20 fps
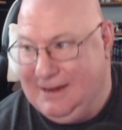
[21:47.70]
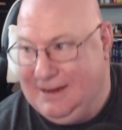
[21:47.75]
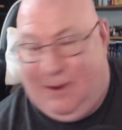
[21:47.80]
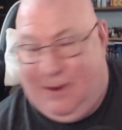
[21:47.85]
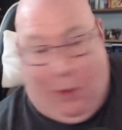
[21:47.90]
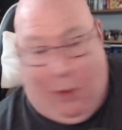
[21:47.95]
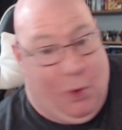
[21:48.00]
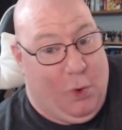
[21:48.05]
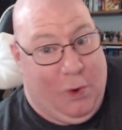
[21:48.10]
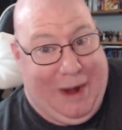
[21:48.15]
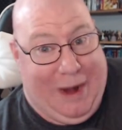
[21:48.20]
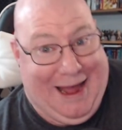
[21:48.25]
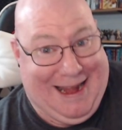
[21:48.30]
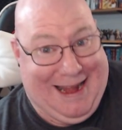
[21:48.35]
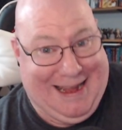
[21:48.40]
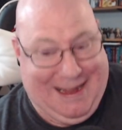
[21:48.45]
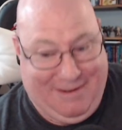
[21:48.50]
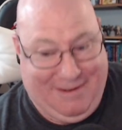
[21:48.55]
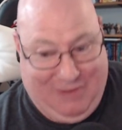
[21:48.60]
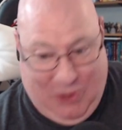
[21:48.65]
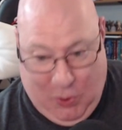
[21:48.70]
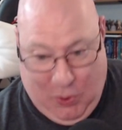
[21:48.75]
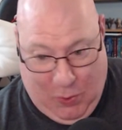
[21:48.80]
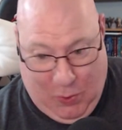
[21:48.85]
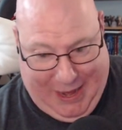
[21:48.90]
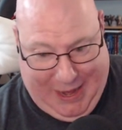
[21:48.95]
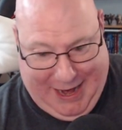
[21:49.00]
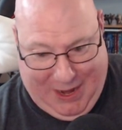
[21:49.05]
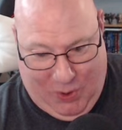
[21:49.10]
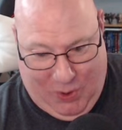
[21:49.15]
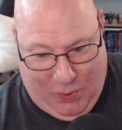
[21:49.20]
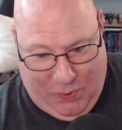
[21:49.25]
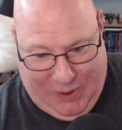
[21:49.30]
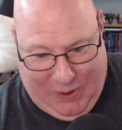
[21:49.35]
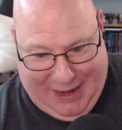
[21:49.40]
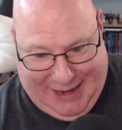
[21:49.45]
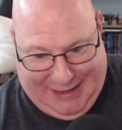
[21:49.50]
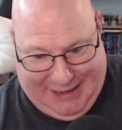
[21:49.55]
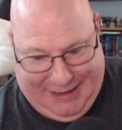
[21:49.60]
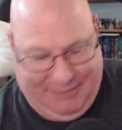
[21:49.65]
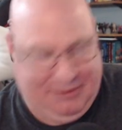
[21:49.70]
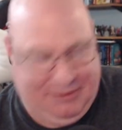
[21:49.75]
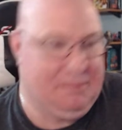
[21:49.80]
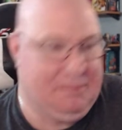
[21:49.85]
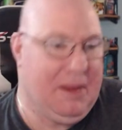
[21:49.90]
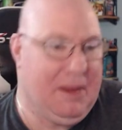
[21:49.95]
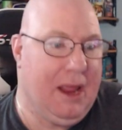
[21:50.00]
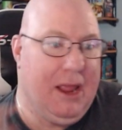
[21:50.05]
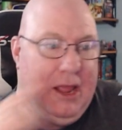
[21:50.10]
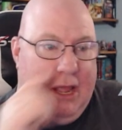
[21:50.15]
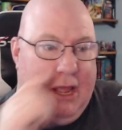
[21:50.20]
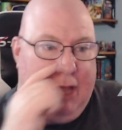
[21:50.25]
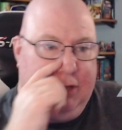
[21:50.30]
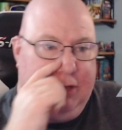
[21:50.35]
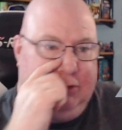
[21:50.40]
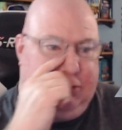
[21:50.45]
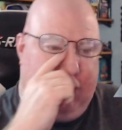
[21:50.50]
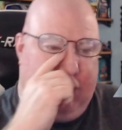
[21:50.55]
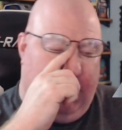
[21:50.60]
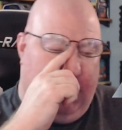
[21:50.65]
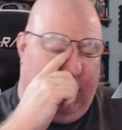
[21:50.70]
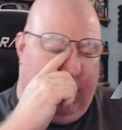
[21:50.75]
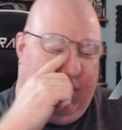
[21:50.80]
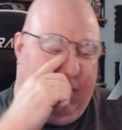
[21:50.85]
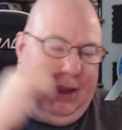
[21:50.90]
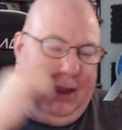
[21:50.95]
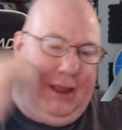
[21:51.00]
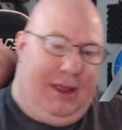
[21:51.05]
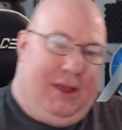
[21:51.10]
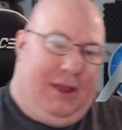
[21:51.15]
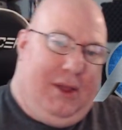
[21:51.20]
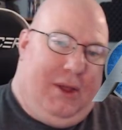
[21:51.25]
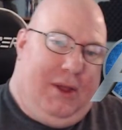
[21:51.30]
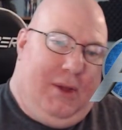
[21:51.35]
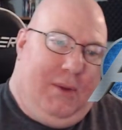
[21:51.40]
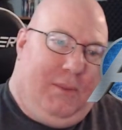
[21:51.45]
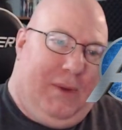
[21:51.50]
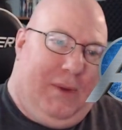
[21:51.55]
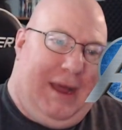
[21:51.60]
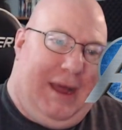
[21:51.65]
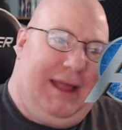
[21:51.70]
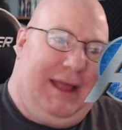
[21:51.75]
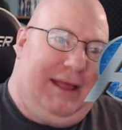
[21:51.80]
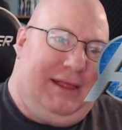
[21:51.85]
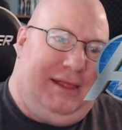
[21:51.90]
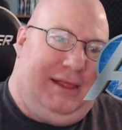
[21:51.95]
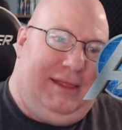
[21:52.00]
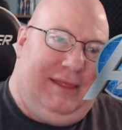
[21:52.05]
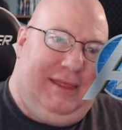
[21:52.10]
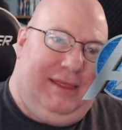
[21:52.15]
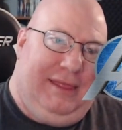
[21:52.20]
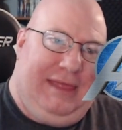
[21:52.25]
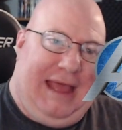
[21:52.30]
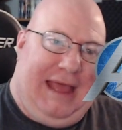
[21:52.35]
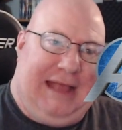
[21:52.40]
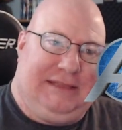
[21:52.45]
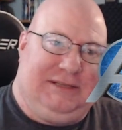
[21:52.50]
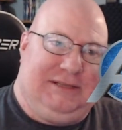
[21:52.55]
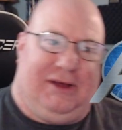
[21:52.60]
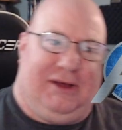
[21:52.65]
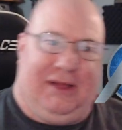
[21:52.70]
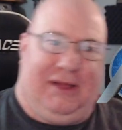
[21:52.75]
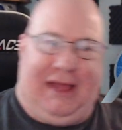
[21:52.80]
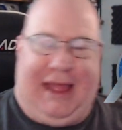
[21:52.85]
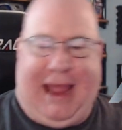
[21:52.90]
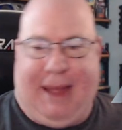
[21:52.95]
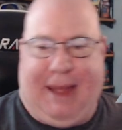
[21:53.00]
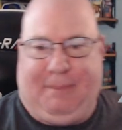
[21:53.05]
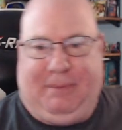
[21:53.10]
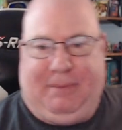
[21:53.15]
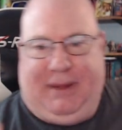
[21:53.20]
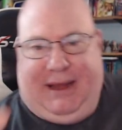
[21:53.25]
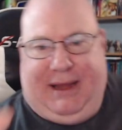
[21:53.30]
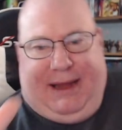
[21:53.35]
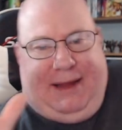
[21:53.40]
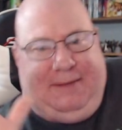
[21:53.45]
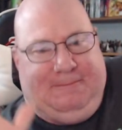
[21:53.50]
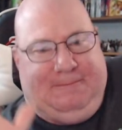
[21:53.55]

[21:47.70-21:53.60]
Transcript: Whole lot different. Oh yeah, whole lot different. So while that's all happening,